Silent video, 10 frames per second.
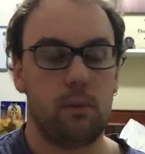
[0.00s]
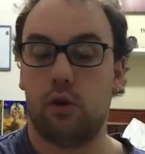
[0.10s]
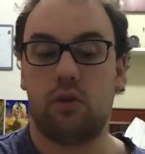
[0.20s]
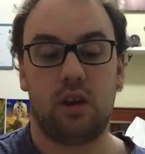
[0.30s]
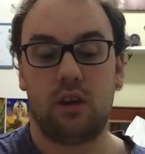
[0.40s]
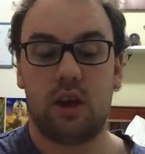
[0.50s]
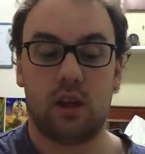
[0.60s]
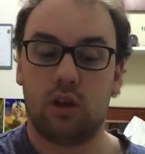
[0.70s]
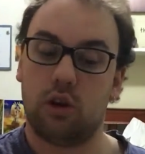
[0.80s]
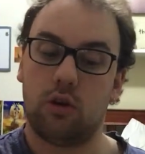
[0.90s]
most
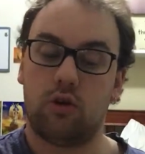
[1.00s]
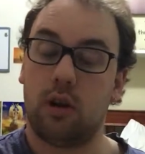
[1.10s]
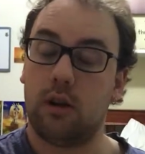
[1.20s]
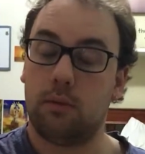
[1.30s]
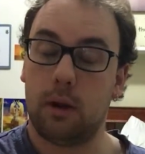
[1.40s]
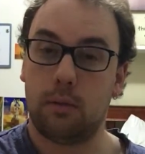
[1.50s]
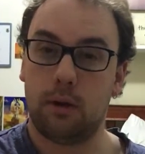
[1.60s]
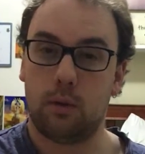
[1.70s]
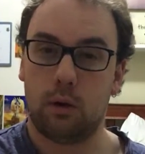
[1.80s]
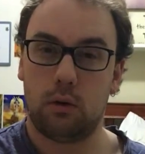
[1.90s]
intelligent trans people
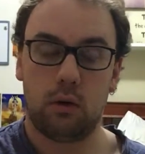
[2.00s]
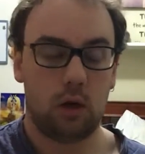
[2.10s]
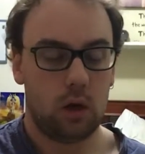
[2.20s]
in the world.